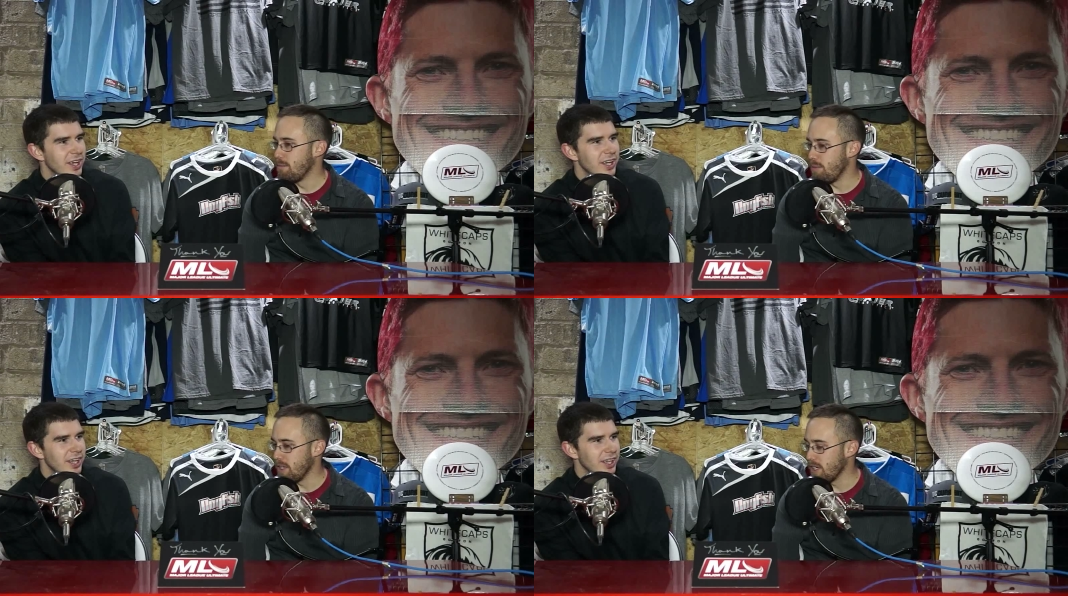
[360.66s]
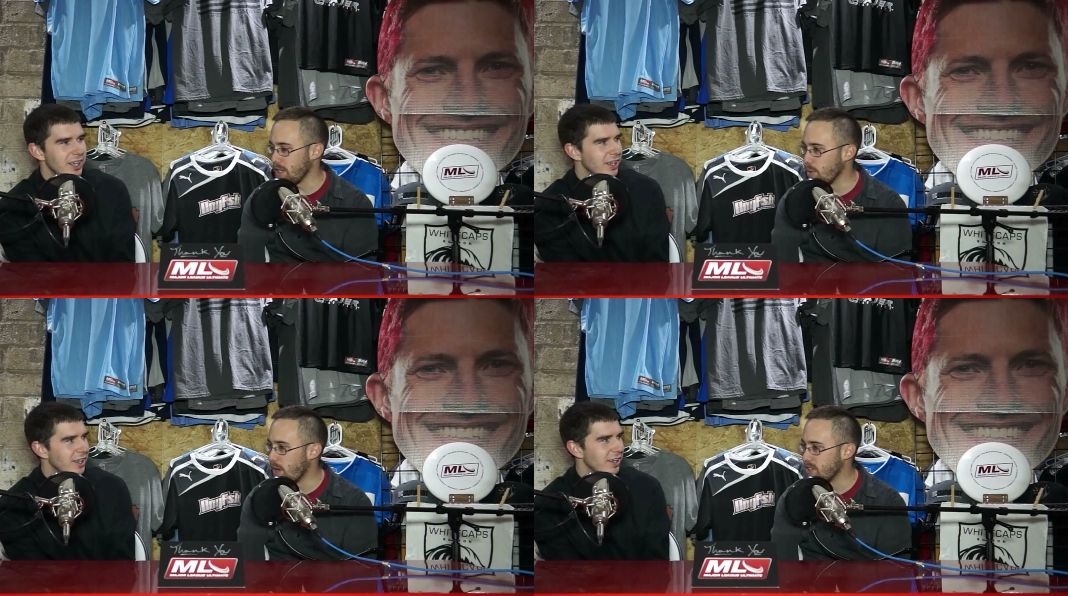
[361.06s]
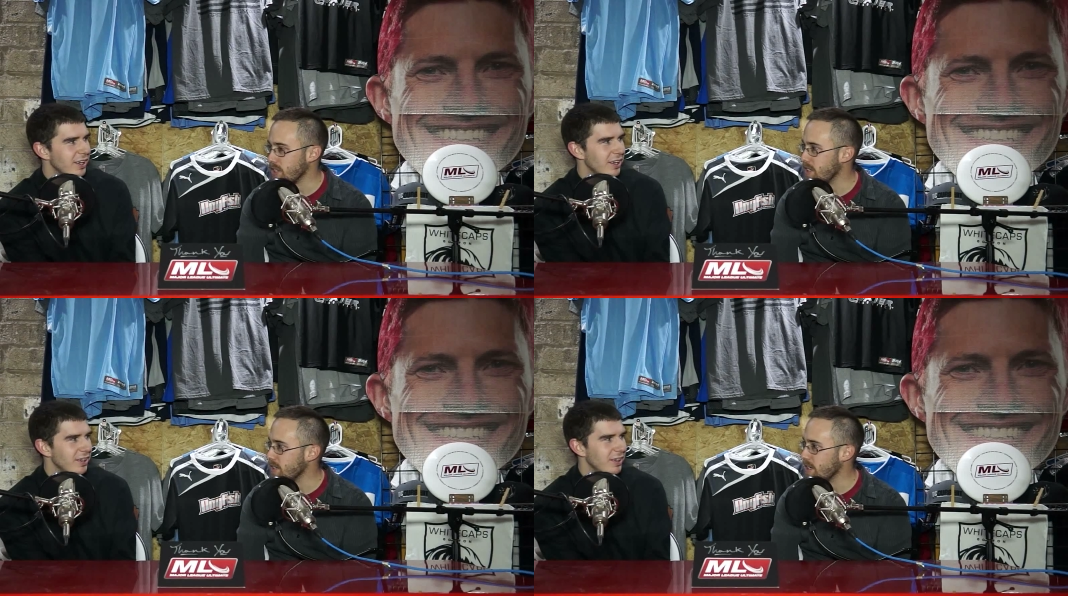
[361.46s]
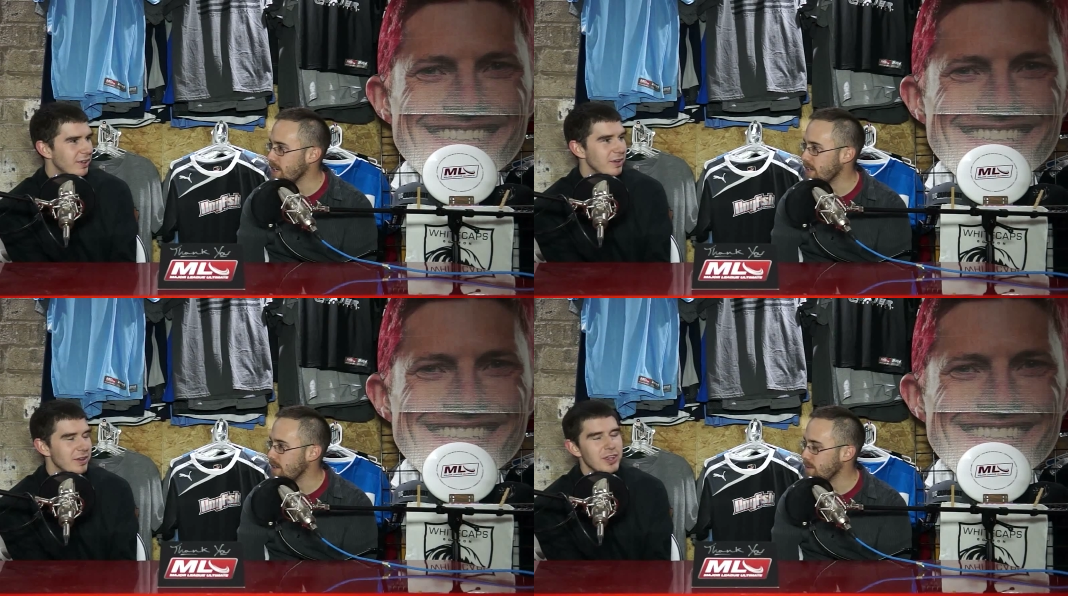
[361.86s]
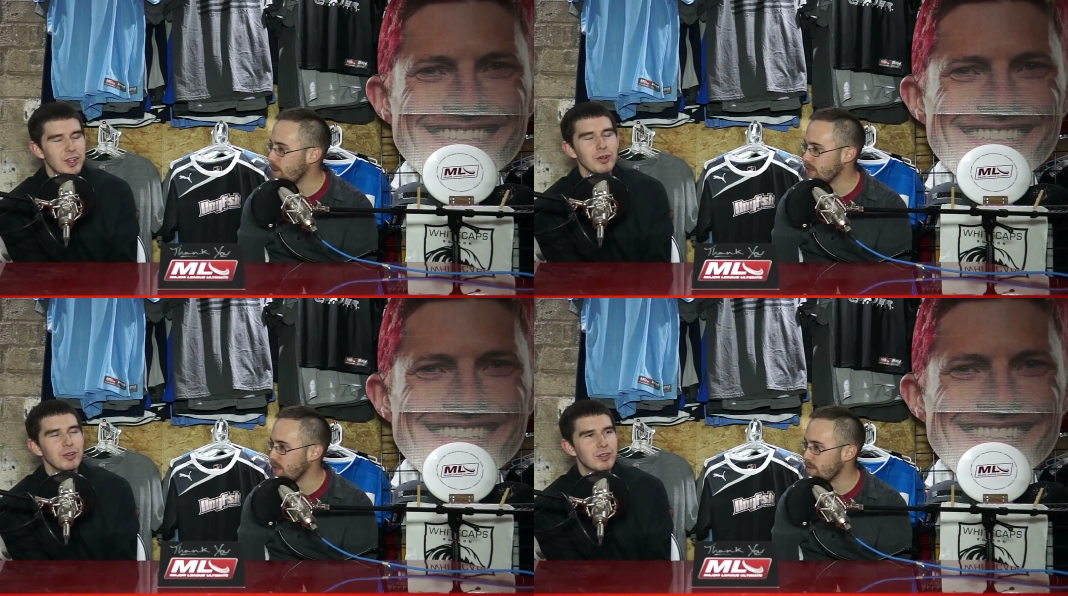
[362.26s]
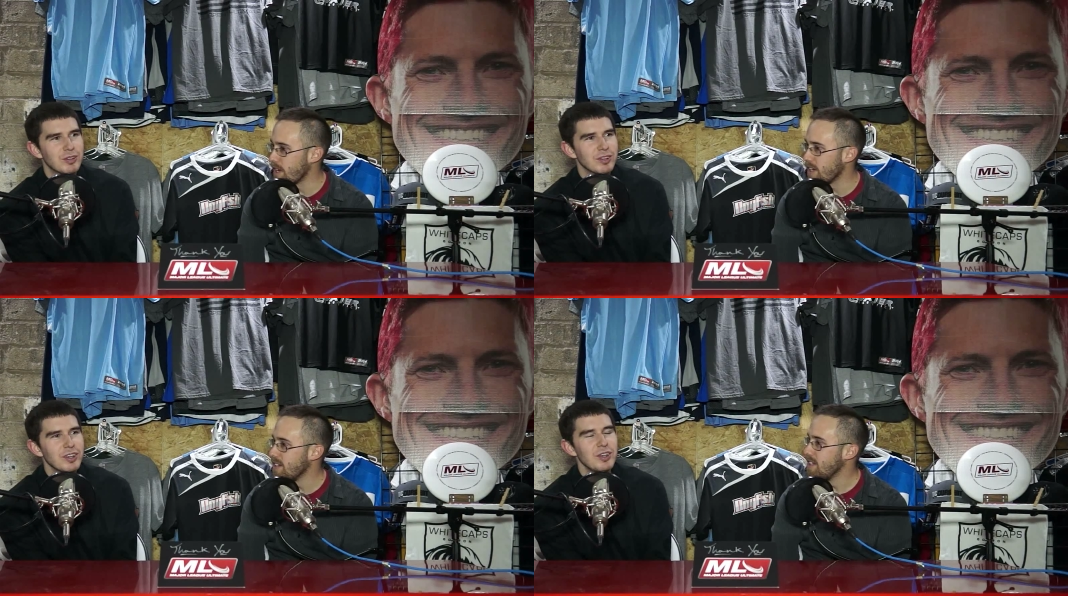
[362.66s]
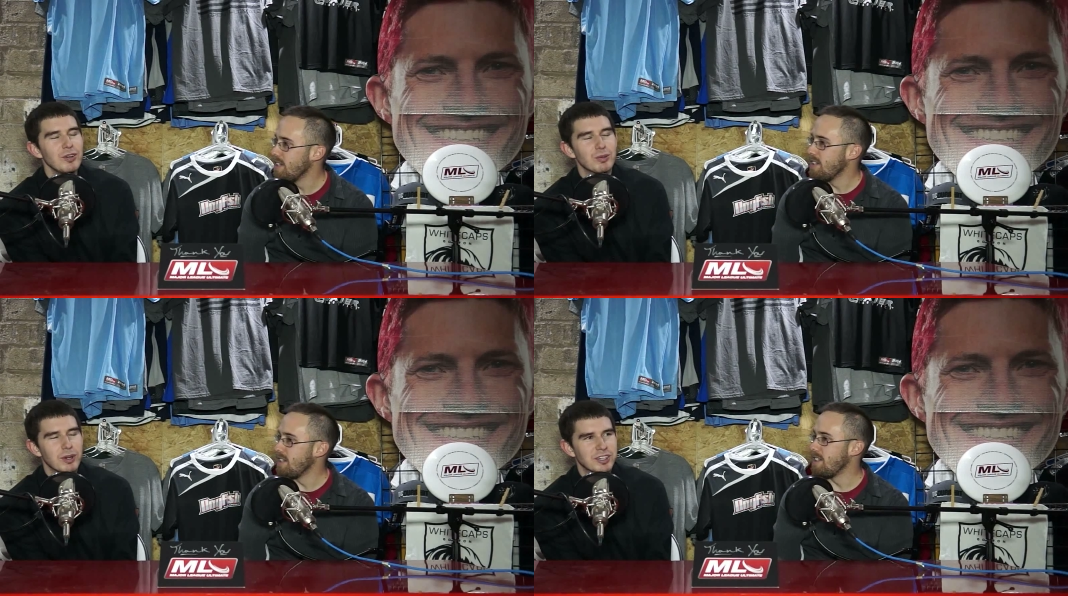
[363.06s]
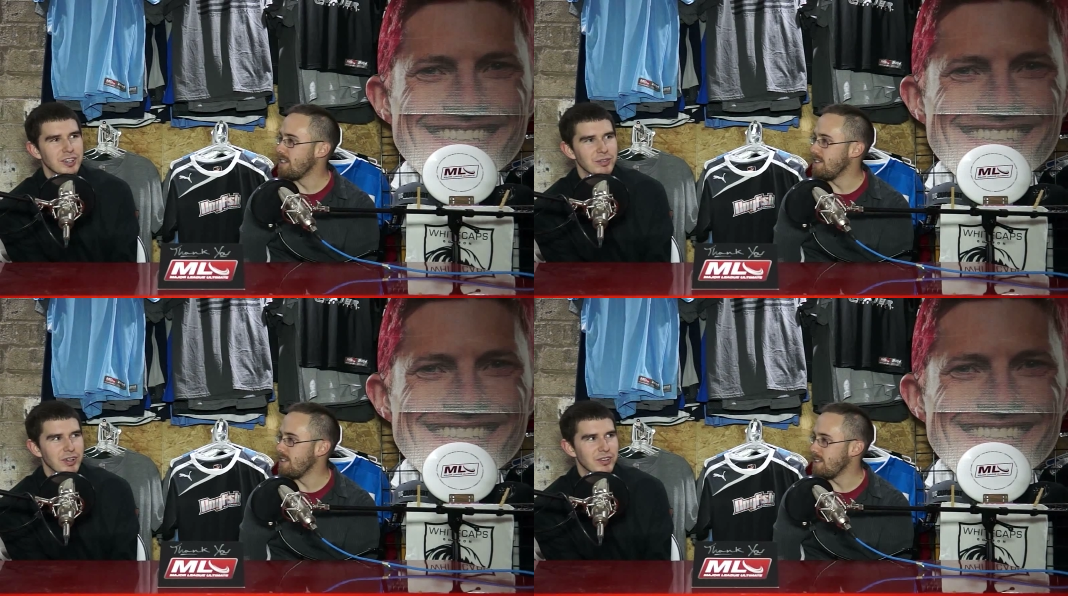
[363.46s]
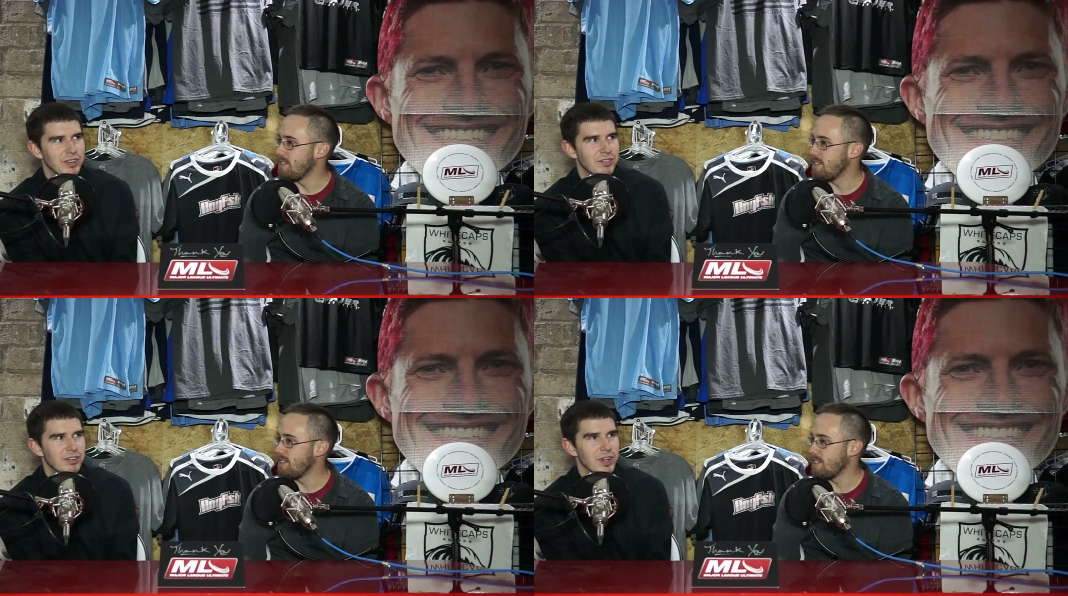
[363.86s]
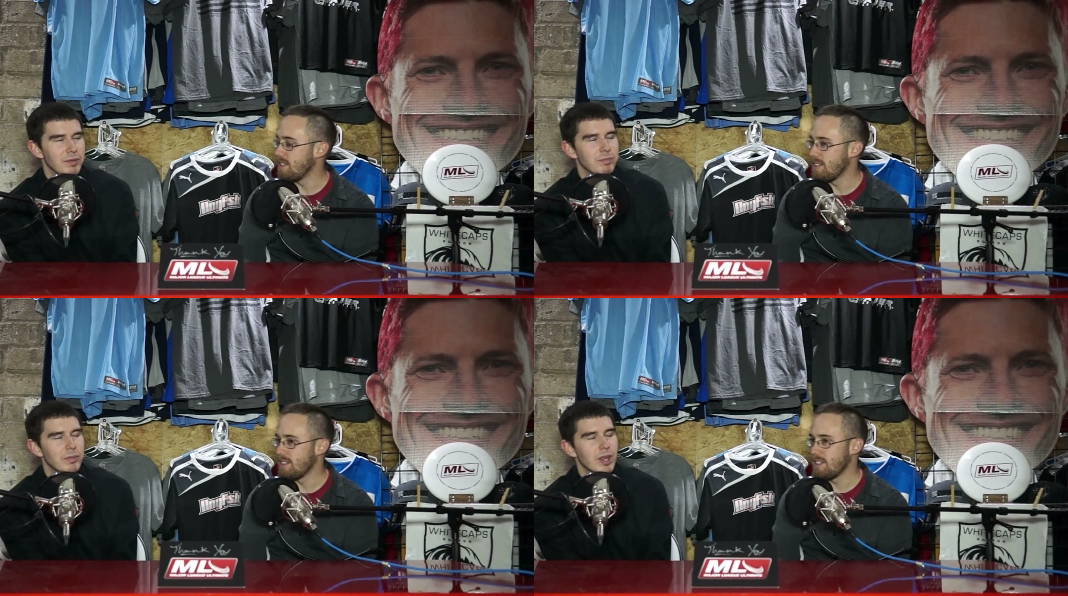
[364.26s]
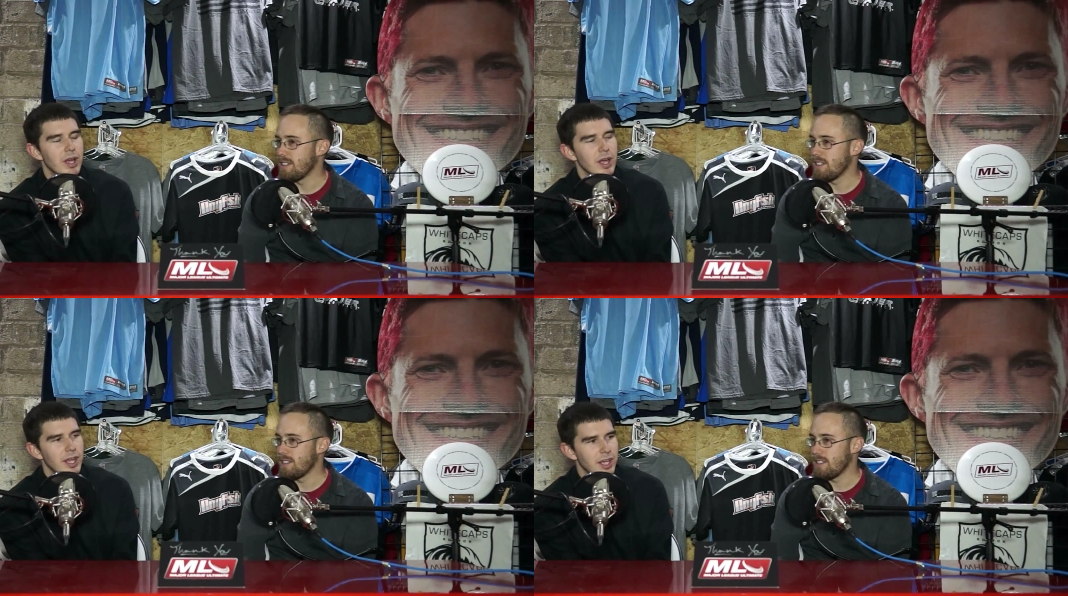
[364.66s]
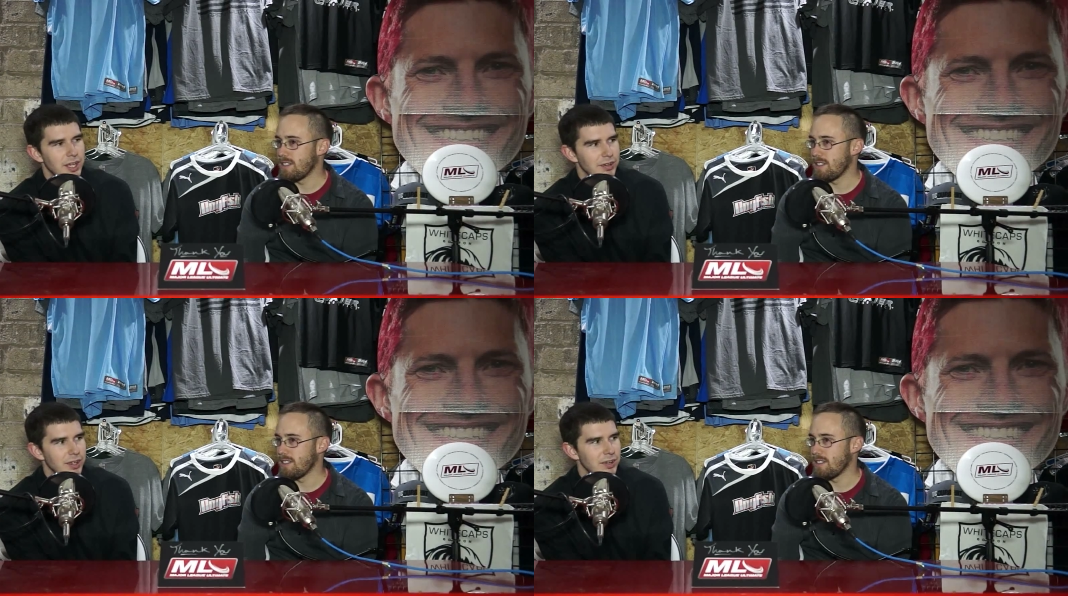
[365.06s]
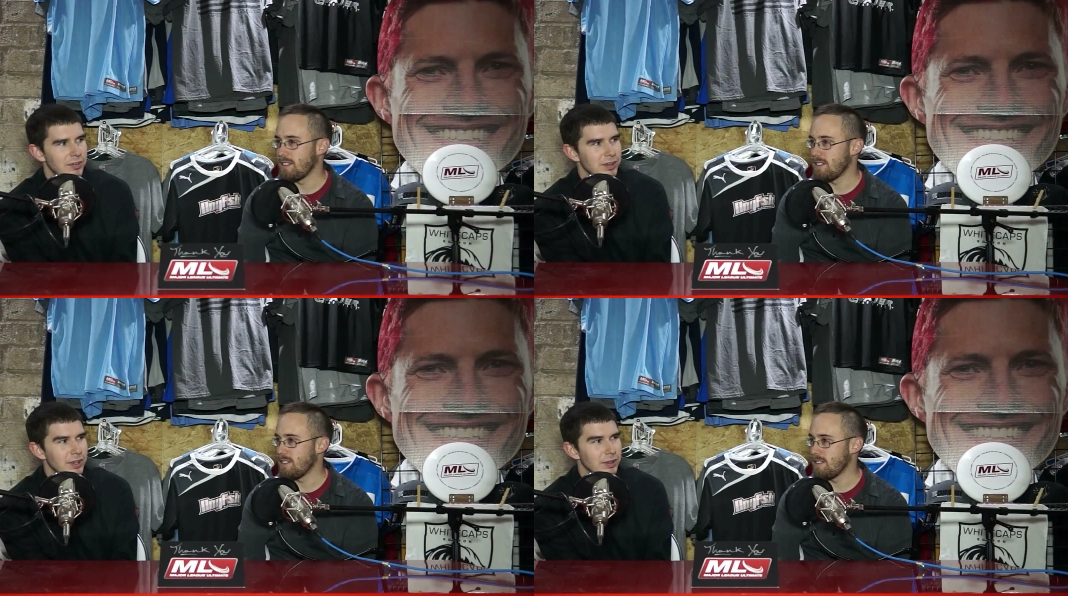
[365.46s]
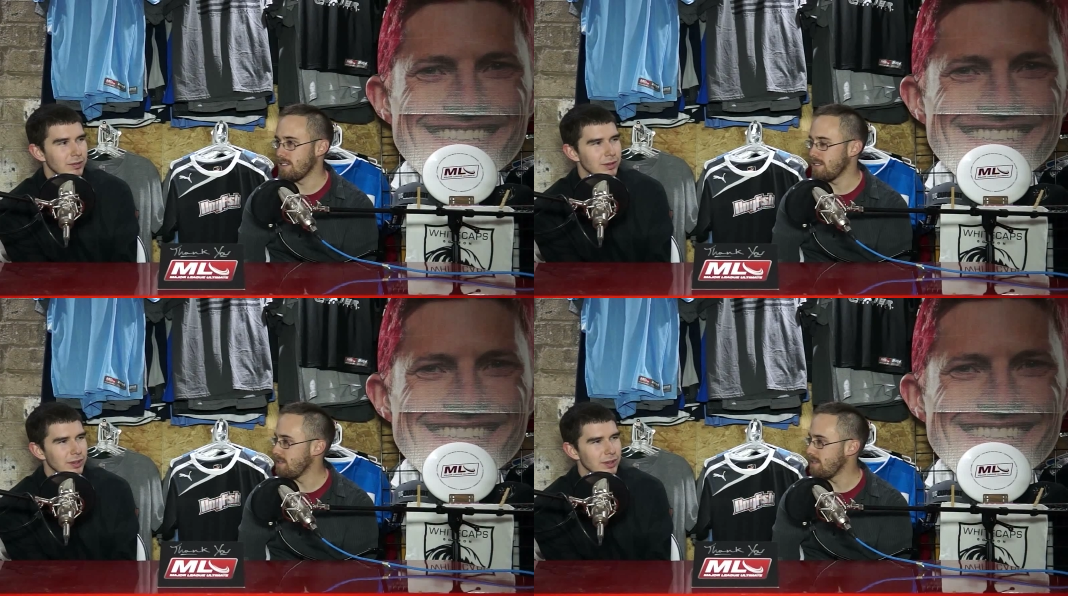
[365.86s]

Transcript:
Speaker 1: big Washington
Speaker 2: fan, huge Washington Redskins fan. He